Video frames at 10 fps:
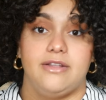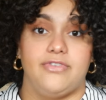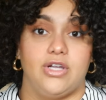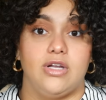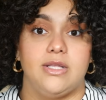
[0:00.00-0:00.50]
And then
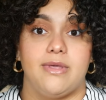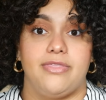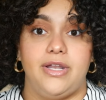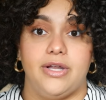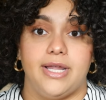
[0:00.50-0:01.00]
if you're a girly
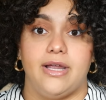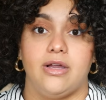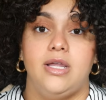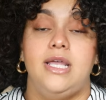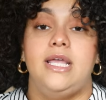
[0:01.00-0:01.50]
with thinner
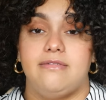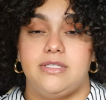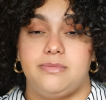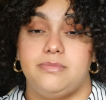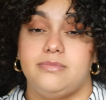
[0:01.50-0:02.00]
hair, you have
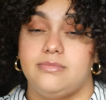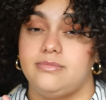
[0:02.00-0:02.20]
to